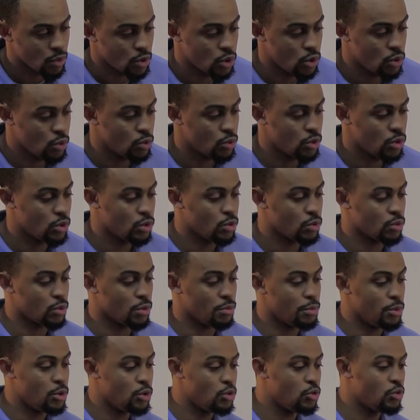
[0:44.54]
You will
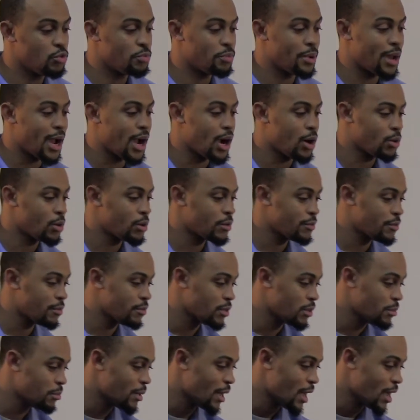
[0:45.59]
remove power
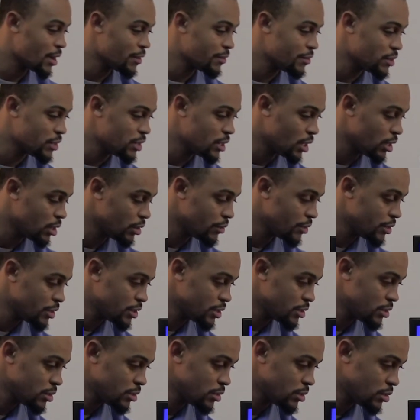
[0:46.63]
from the back of the
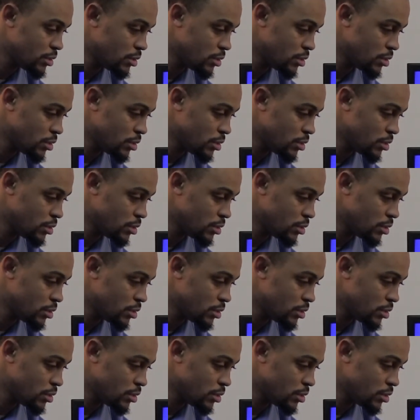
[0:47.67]
television.